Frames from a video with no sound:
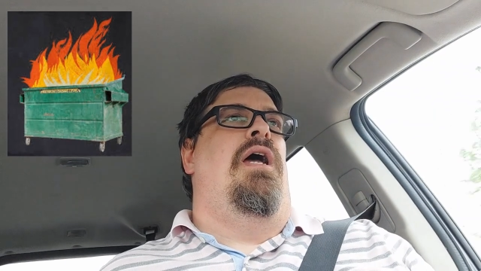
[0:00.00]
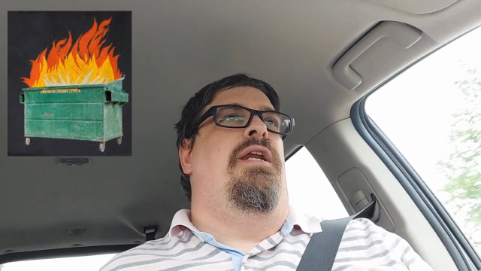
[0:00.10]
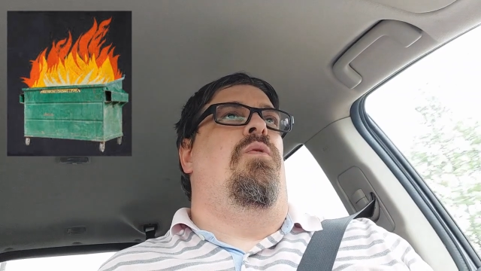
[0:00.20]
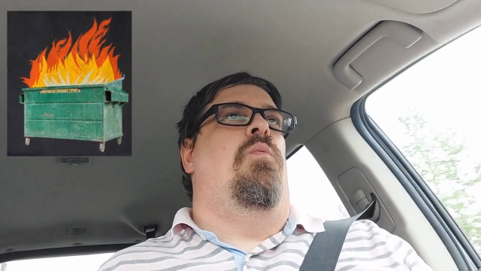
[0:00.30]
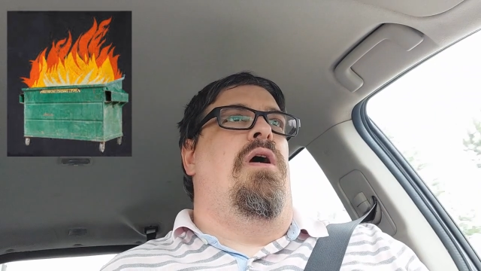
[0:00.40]
I
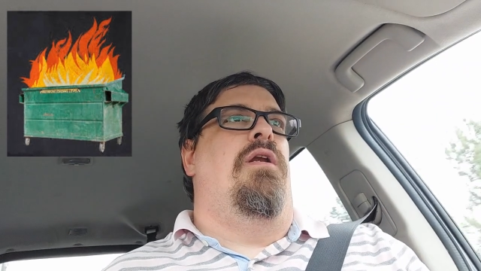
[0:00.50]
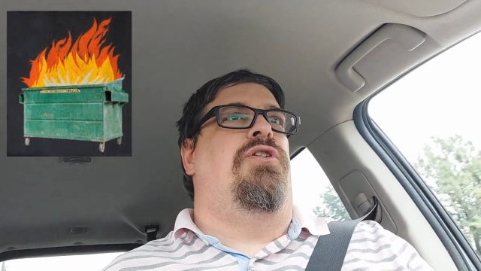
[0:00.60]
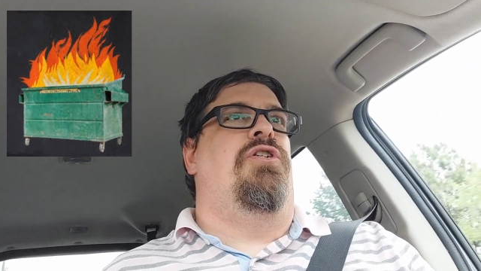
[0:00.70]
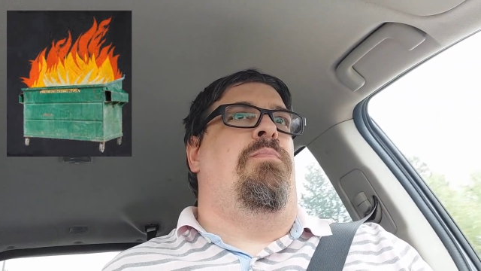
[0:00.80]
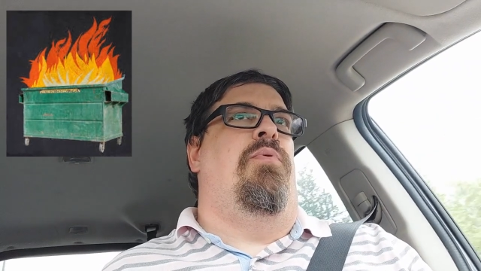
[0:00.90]
didn't want to
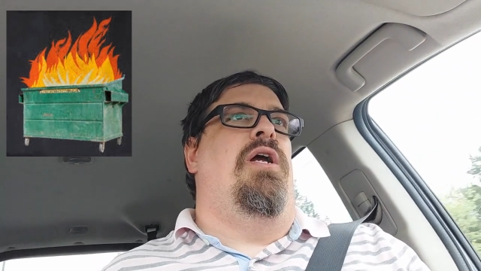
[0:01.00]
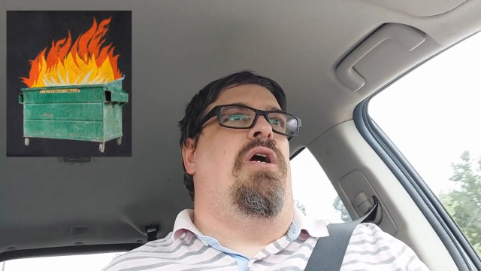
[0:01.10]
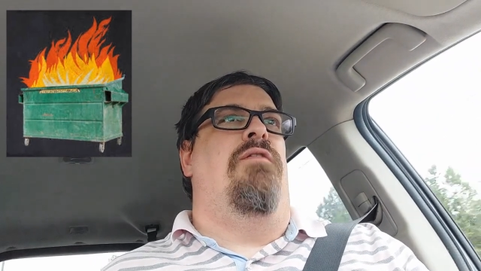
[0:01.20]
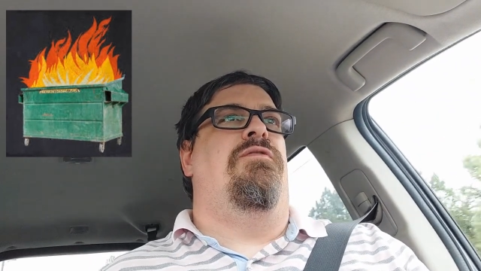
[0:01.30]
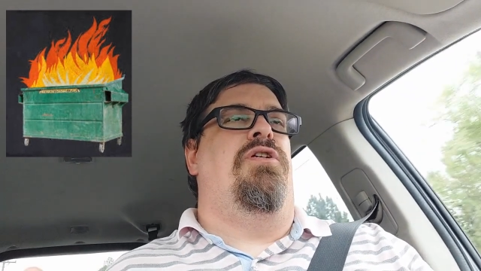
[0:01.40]
just break
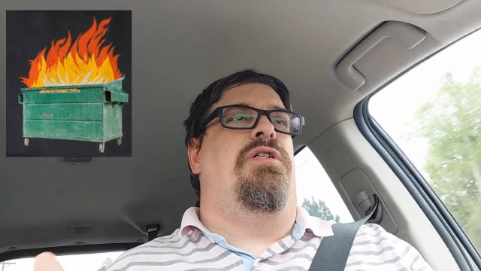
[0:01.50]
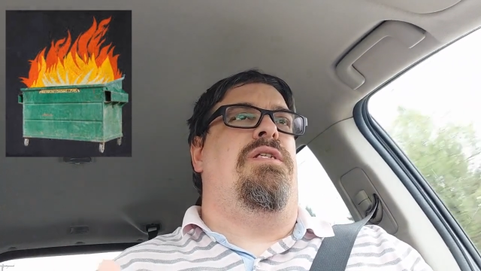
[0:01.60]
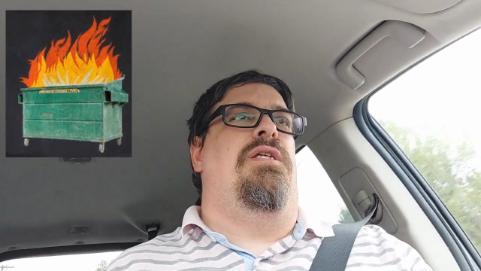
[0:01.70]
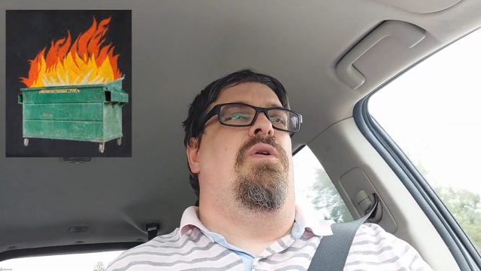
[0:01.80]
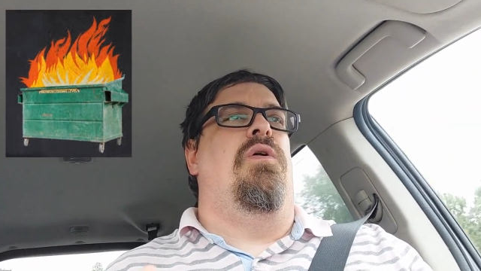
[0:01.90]
off
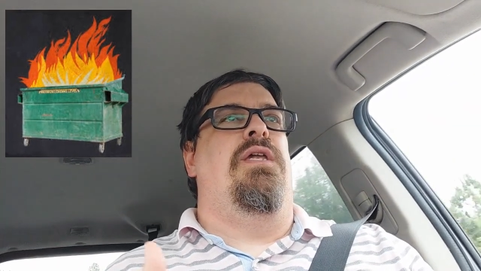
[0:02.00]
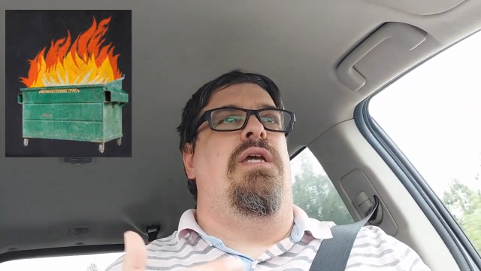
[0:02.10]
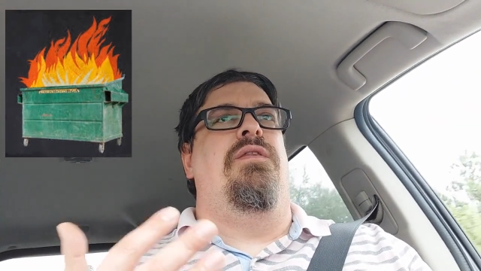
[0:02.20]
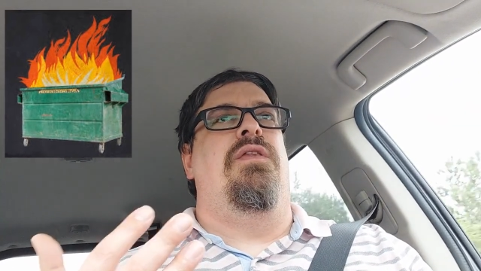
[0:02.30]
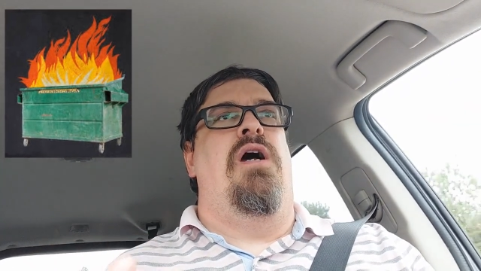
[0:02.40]
just the
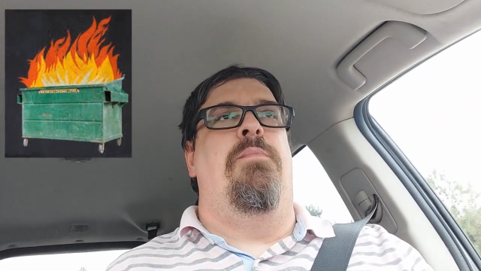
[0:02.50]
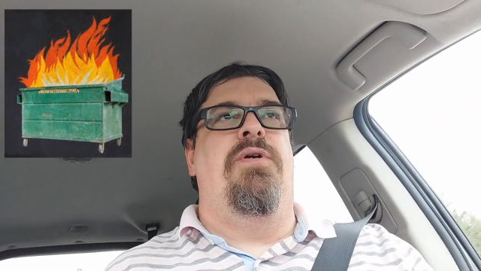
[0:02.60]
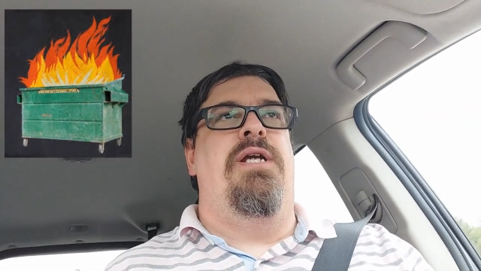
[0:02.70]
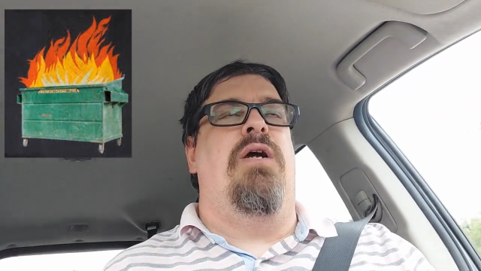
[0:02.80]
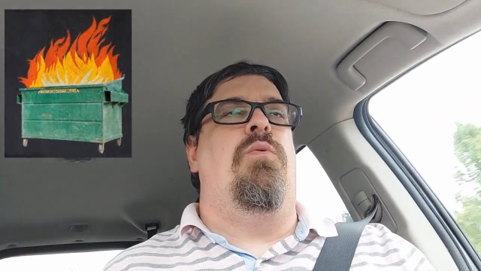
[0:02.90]
upper
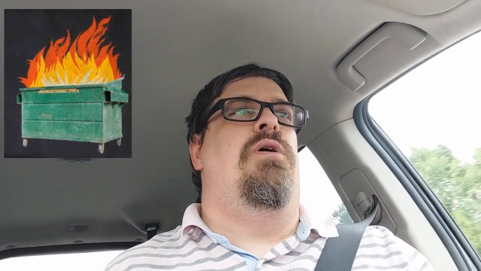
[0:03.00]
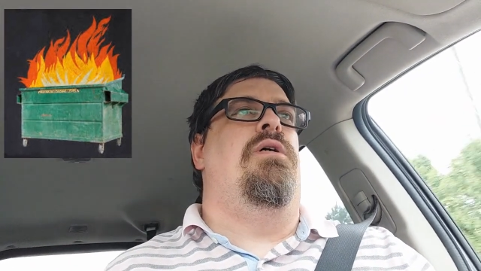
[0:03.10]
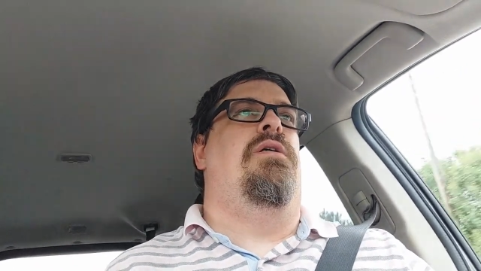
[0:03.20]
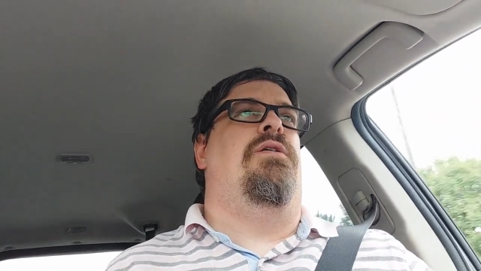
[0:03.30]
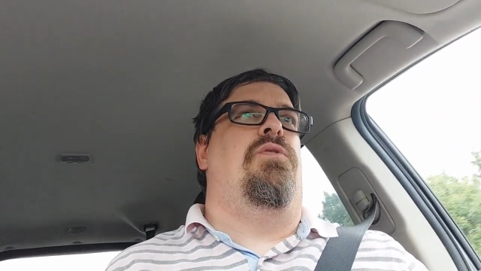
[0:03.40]
deck
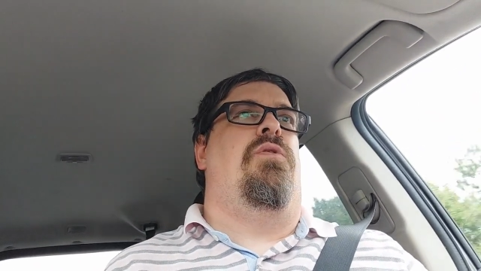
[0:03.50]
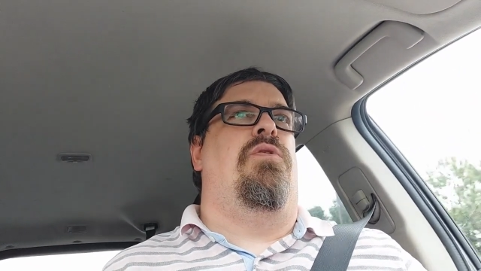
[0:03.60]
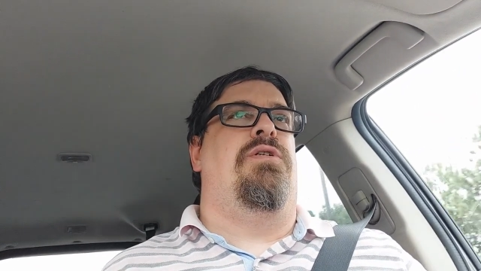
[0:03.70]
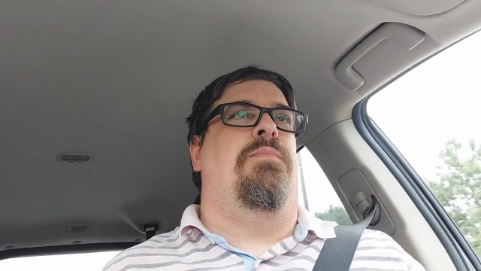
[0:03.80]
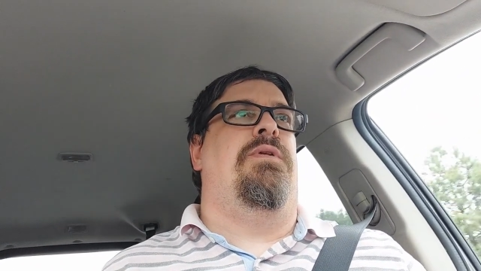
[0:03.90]
ones
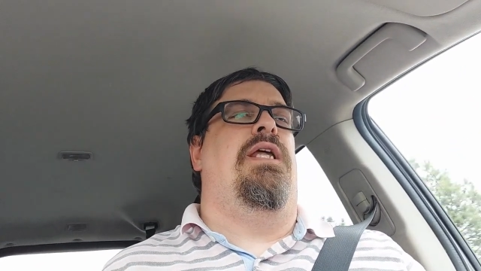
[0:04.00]
or something